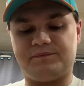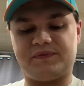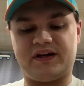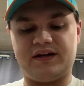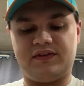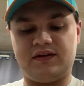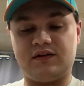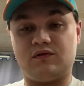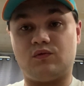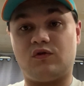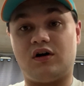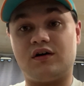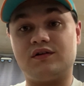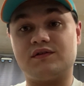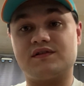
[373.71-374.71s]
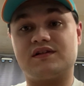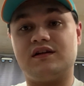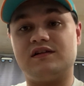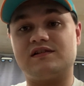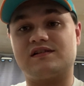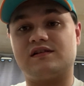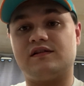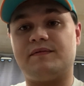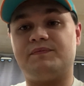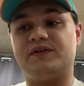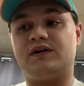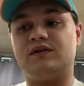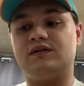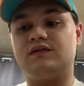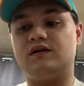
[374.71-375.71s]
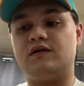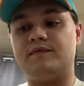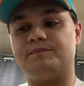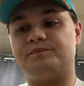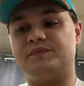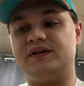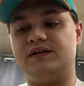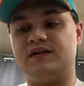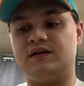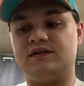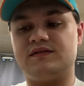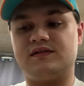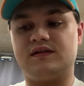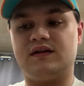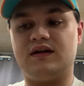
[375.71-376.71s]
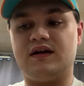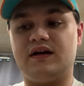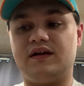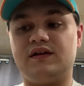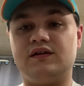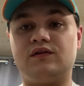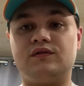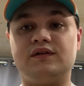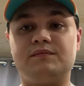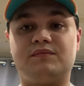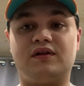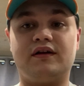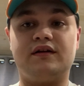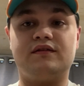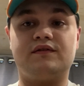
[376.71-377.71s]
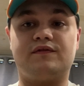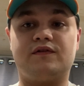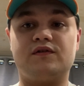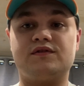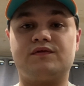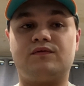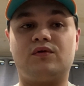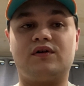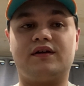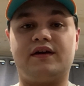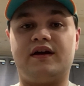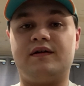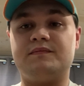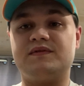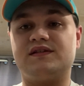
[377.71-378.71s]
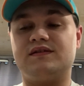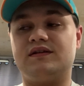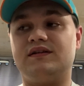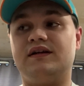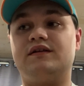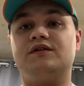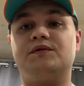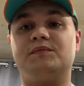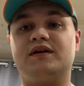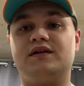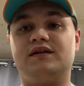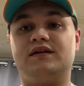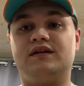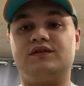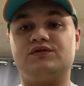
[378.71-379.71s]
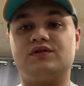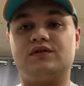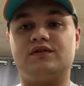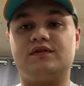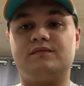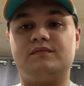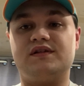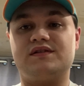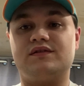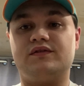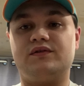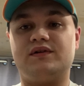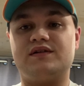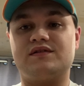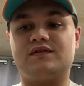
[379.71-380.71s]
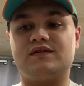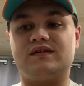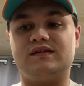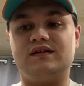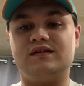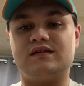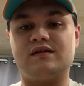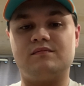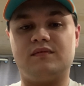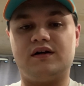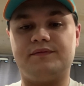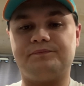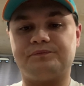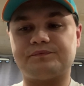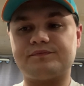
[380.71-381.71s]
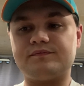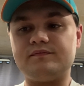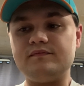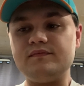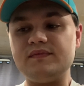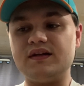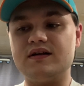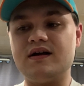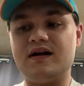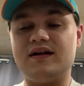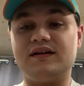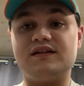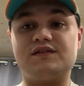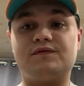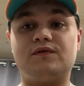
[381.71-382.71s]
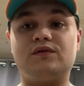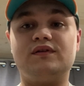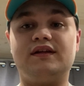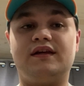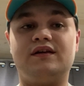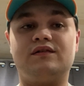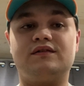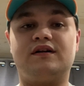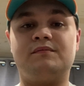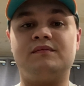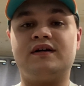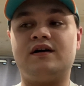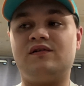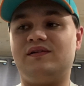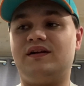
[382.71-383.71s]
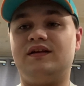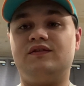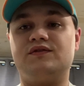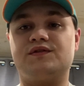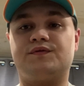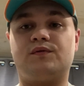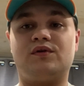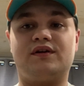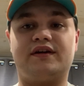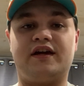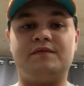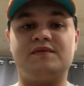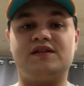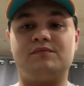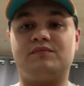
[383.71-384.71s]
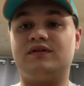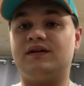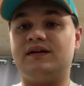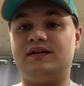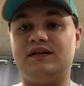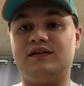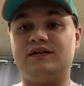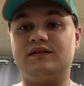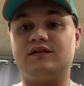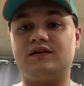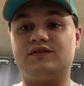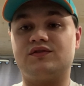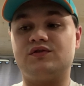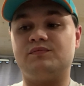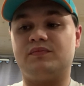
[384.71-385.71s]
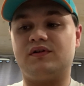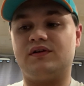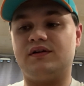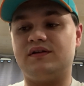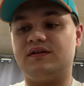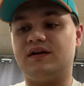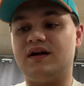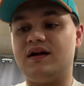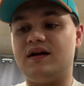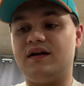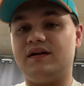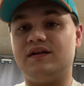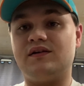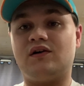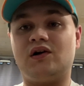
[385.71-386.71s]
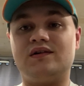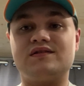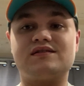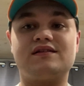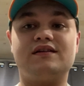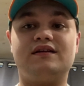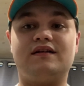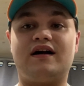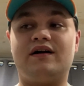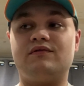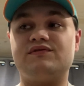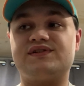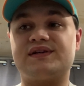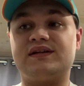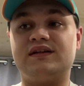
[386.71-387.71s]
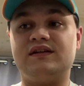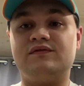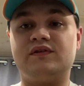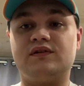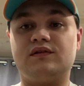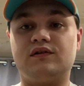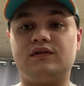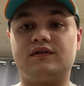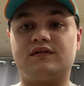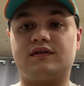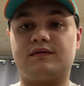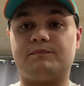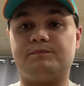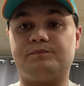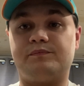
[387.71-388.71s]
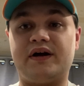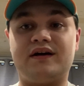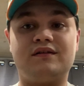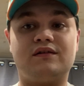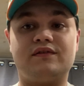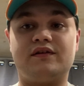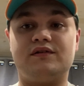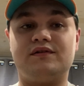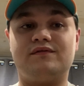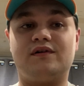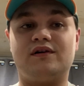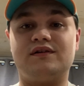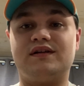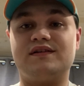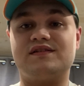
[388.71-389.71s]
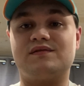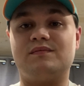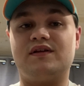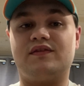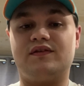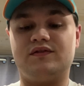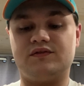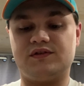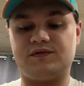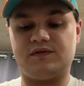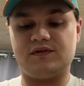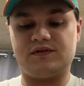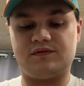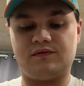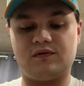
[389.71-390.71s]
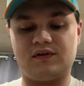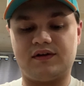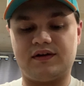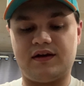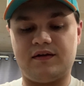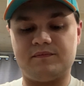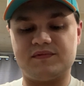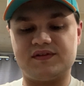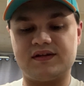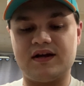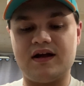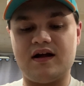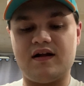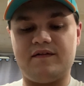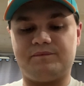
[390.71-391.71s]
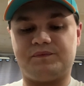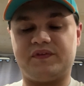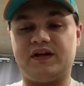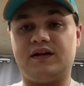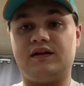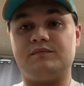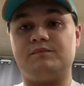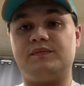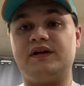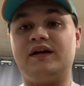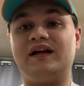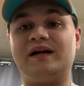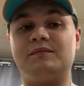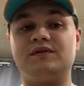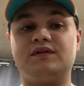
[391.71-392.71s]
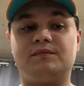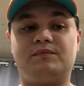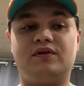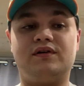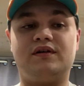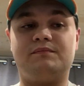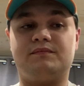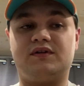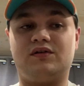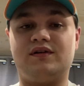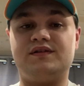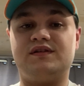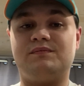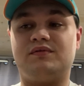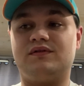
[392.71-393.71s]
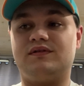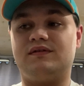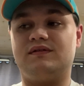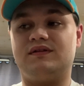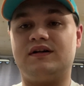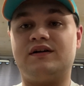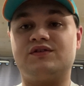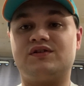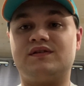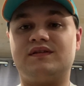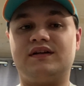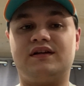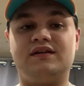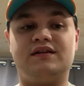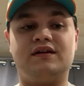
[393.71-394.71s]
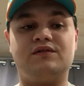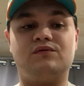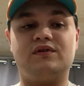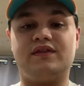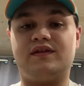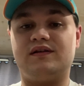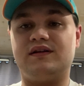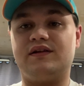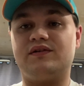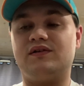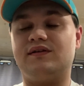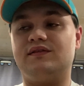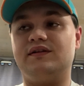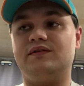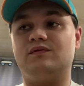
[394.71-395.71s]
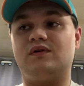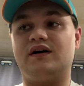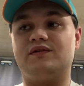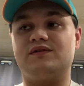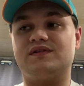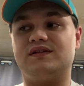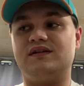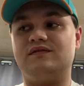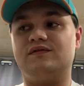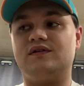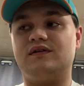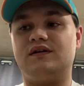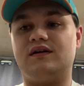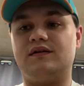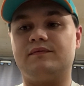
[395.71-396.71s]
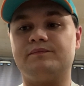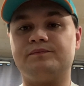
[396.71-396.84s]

I think Waddle's getting slept on a lot because he only played the first 4 games and then he ended up getting injured and missing the rest of the season. But he's fully healed up now, and in those 4 games he played, he did look super good. He honestly, I would say, even looked better than Devonte Smith in those first 4 games. And being able to put up crazy production like he did with another elite wide receiver